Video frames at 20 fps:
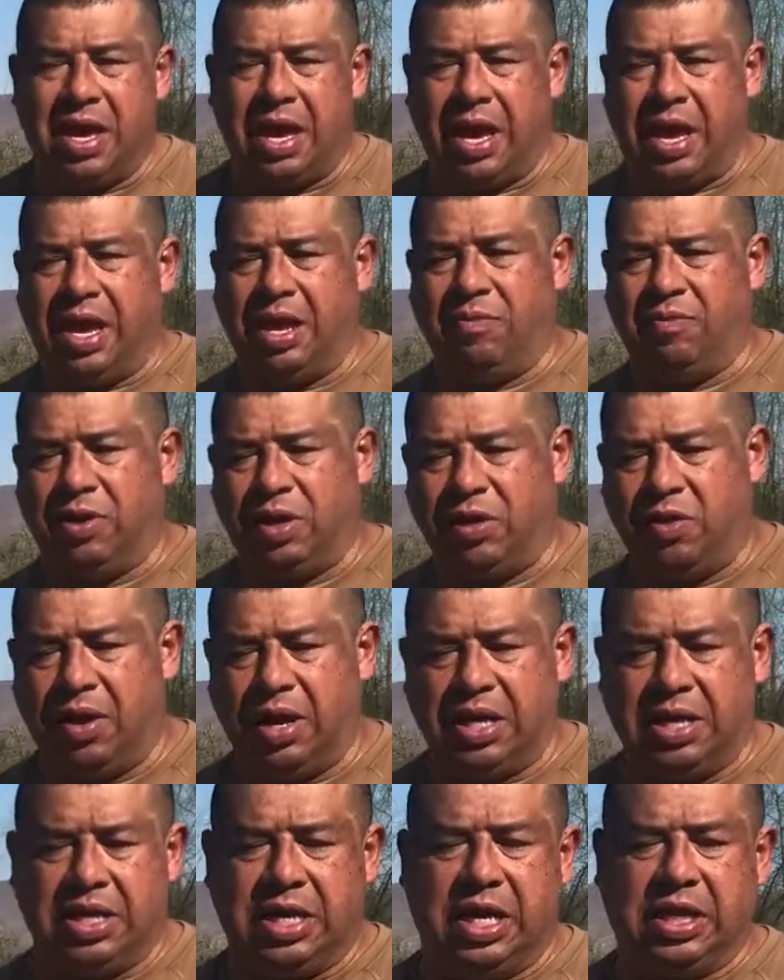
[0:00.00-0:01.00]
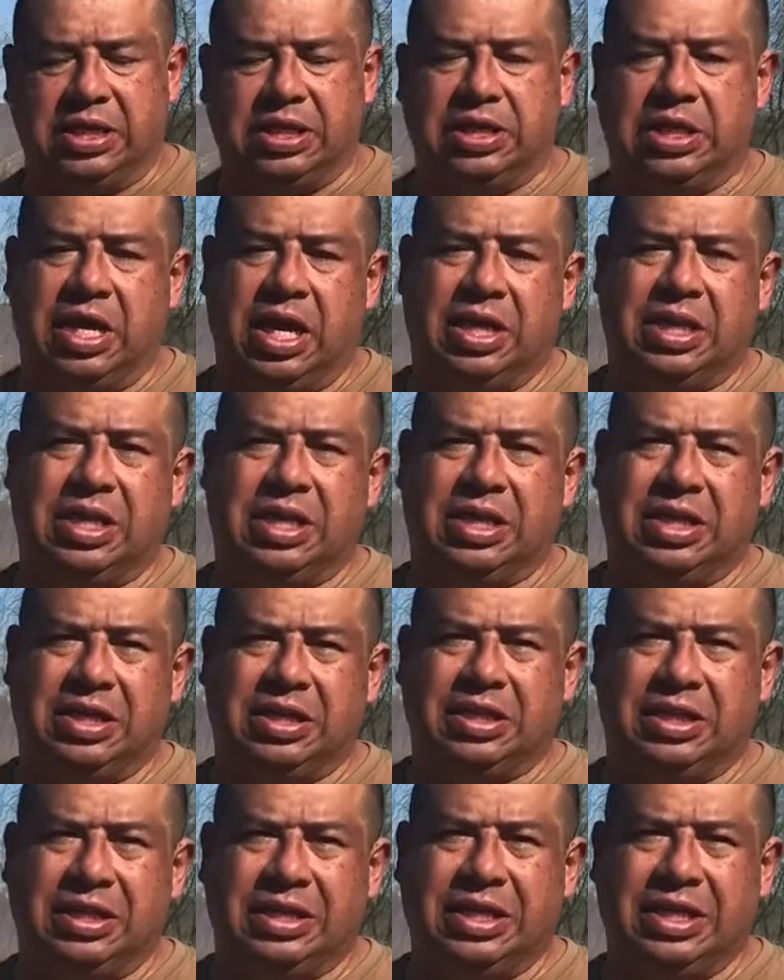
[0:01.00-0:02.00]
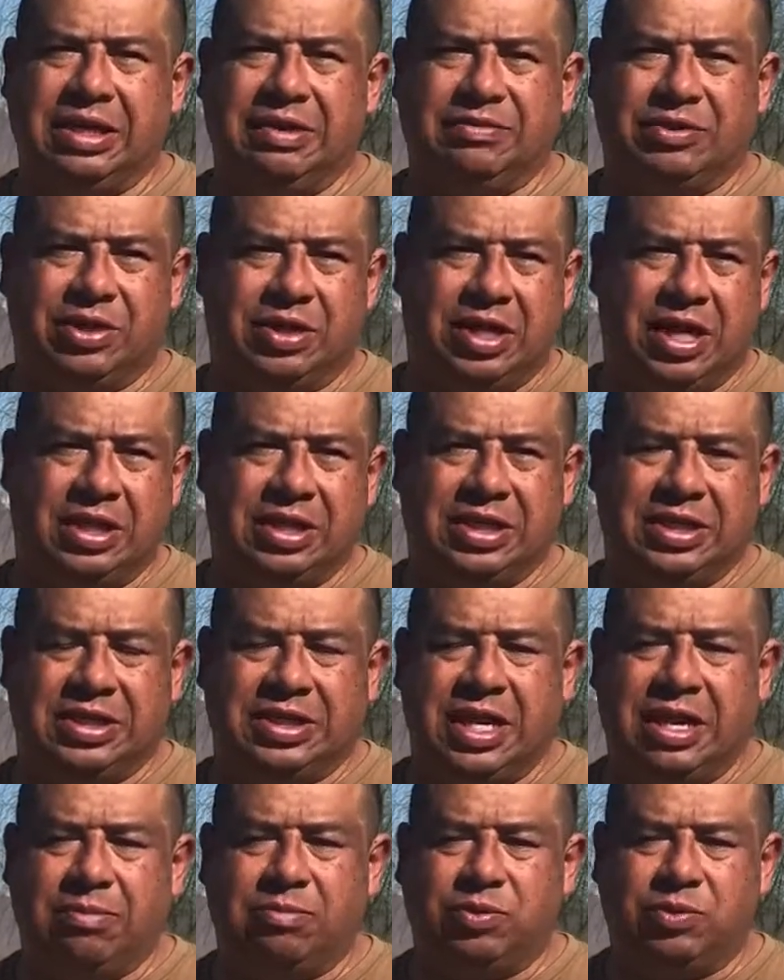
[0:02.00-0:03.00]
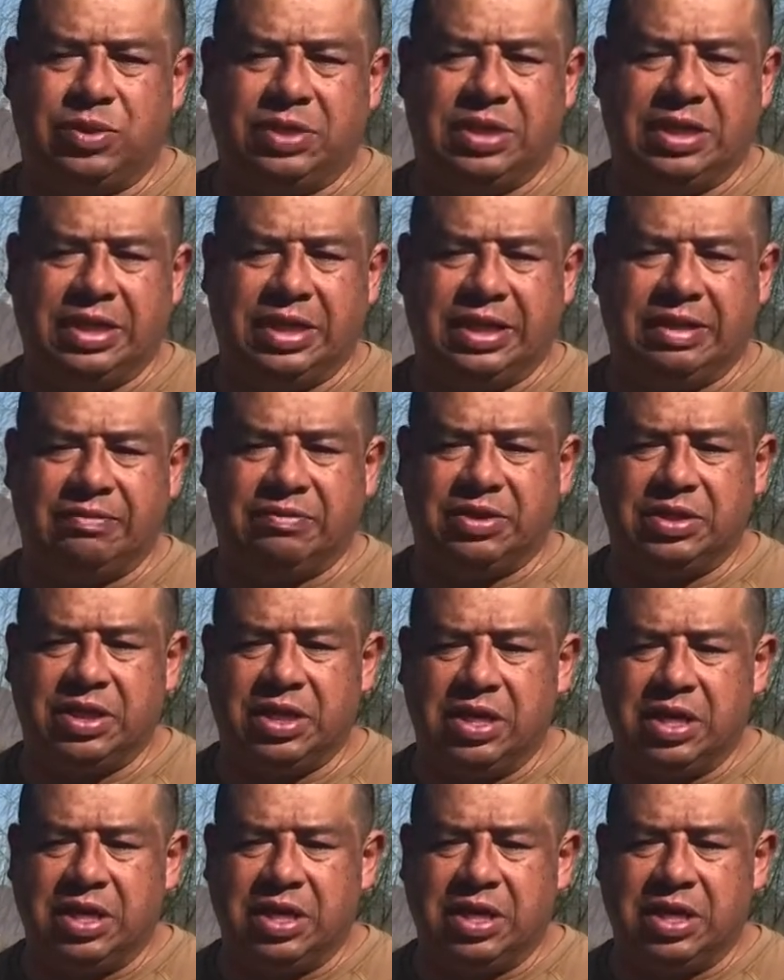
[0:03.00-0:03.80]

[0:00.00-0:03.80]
and we go ahead and cut the leaves or cut the stems with the leaves.